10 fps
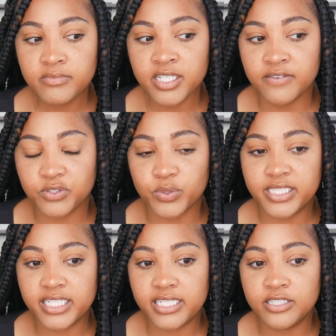of
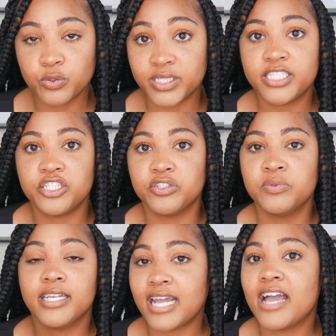
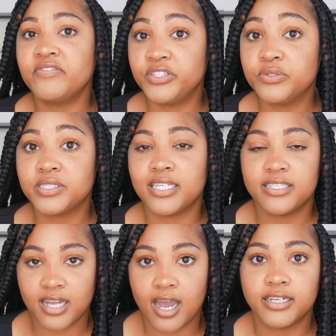2022 and I have used
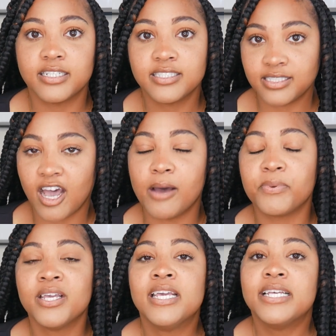it non-stop
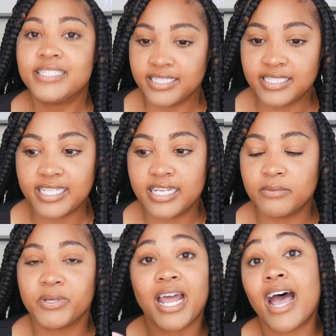since
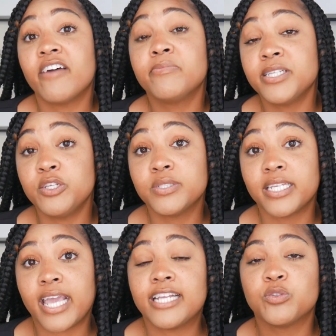then, but I have been
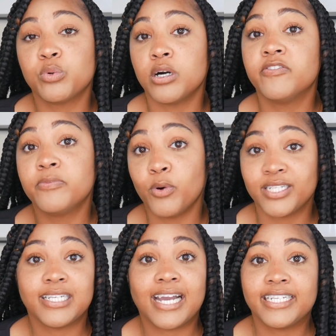using a
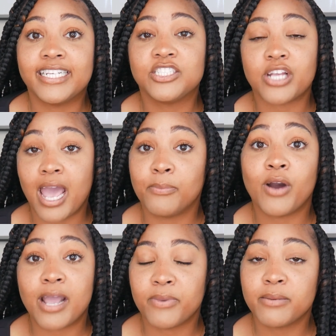12.9 inch Apple
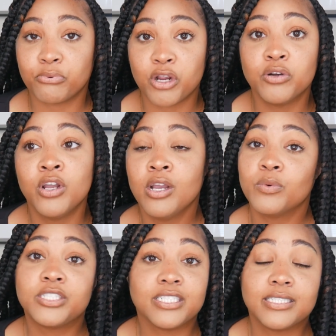iPad Pro,
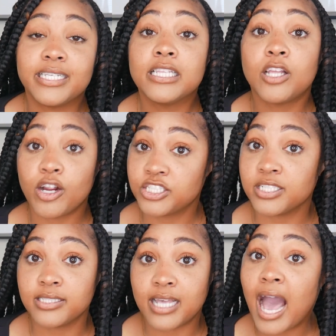which is the
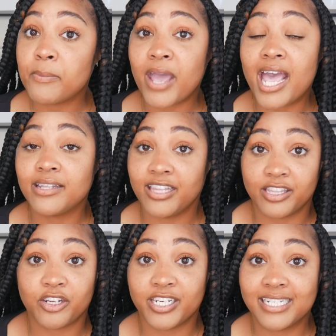largest iPad
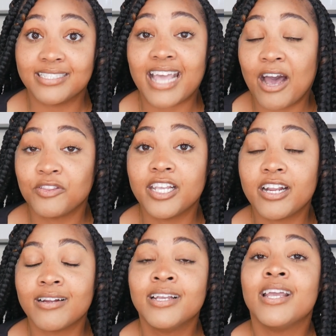that there is out
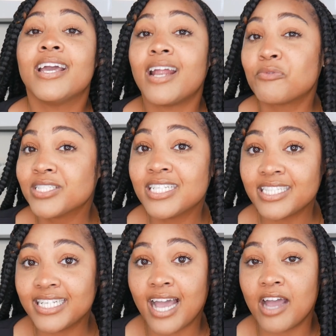there. And I
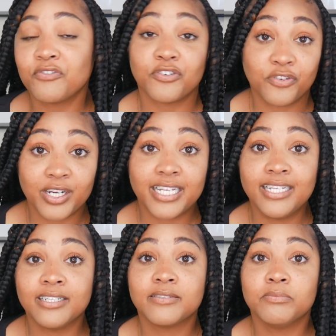recently got for
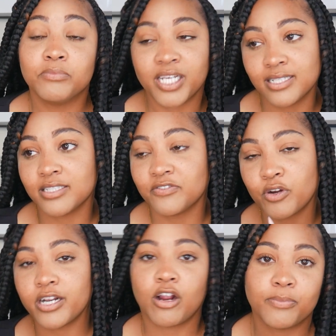free because of
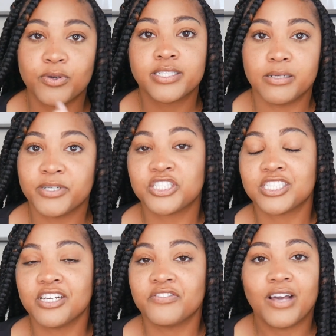credit card points and a bunch of
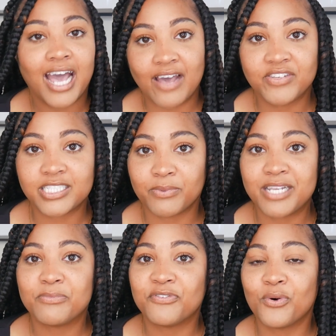stuff I've
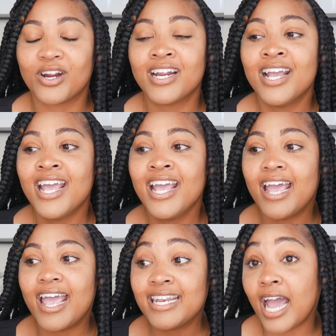explained before
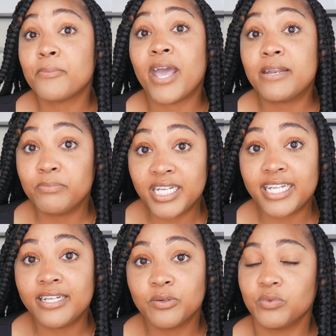an iPad
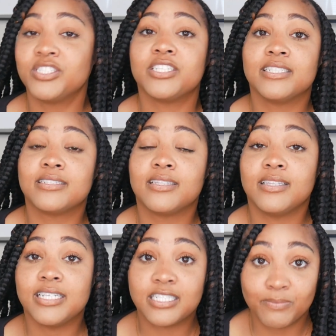mini, which is
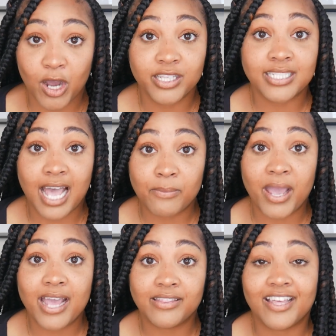the smallest
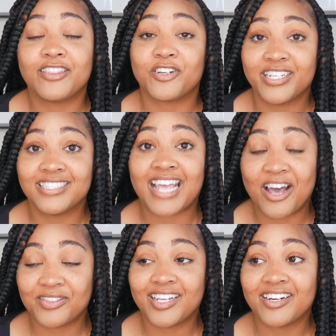iPad that there is
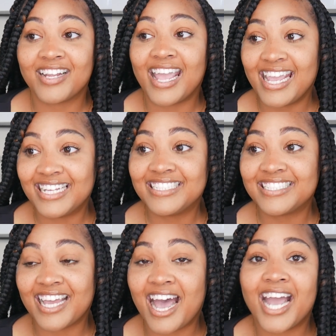out there.
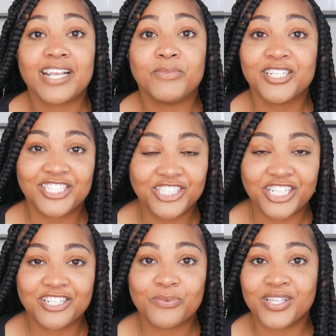And I am here to
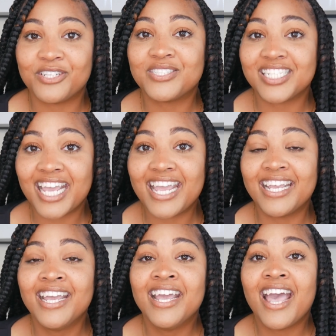share with you
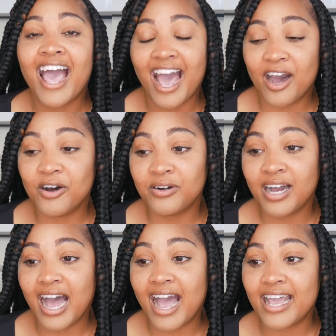today
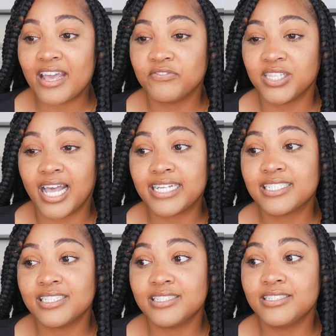how I have
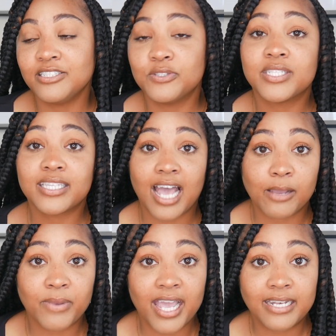liked using the
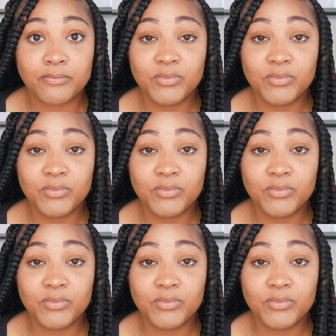iPad